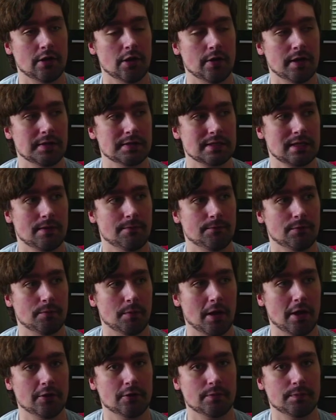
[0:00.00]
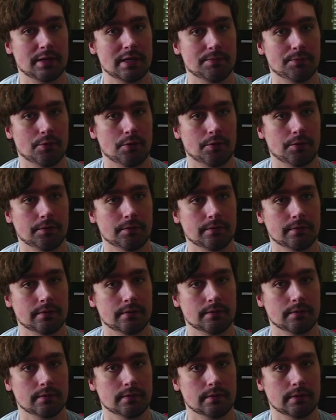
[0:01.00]
has come from other people
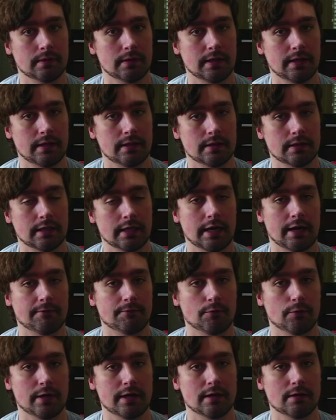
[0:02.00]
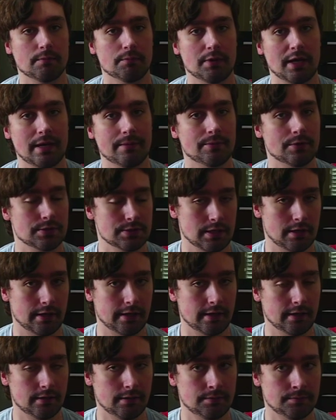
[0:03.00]
that have written papers on it,
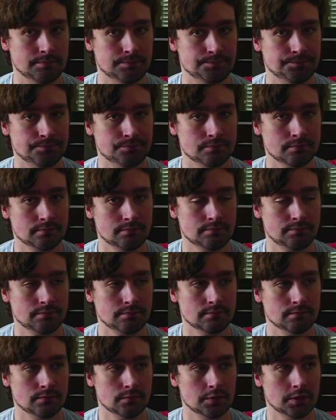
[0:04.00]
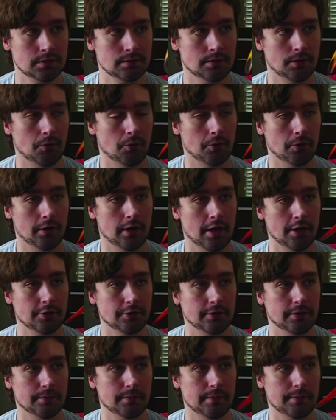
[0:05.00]
or
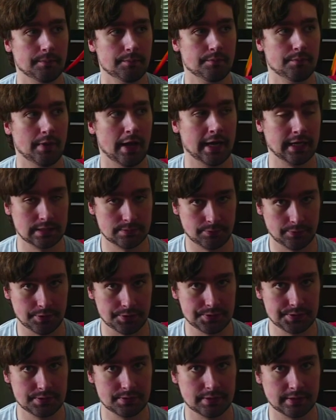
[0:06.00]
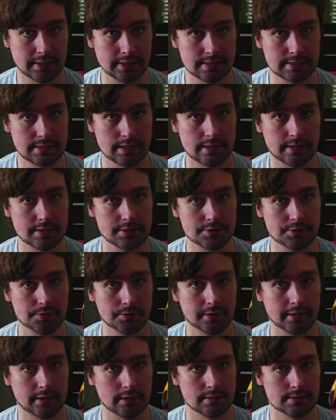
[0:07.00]
other experts that study
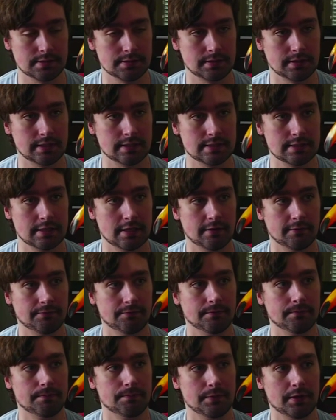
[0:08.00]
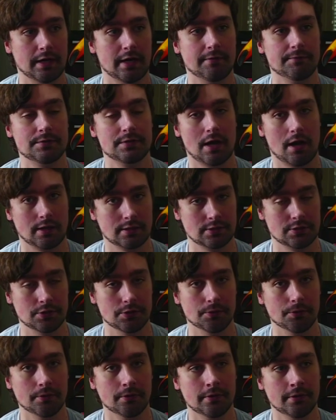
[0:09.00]
toucans and stuff that I've talked to
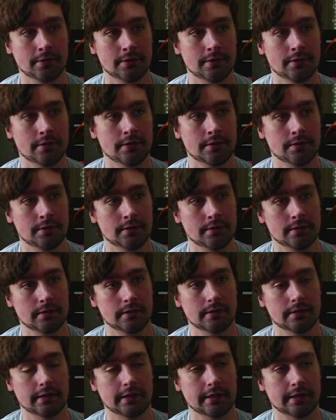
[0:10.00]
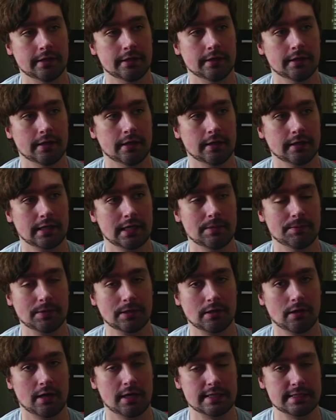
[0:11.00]
and uh, keep in
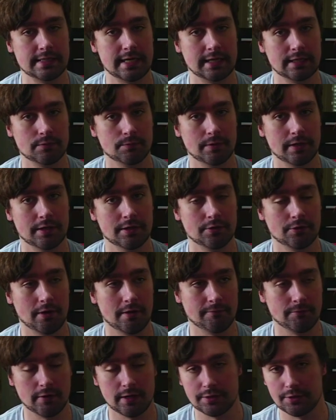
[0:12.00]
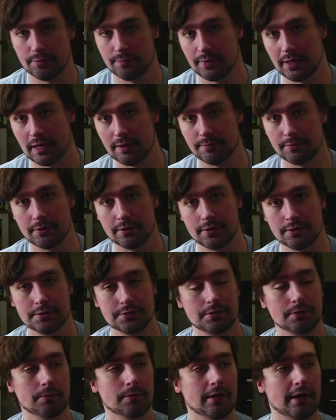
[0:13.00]
contact with, or I've read their papers
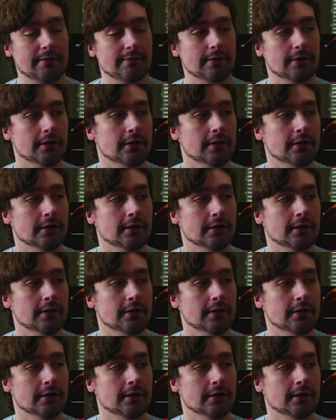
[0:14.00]
or whatever.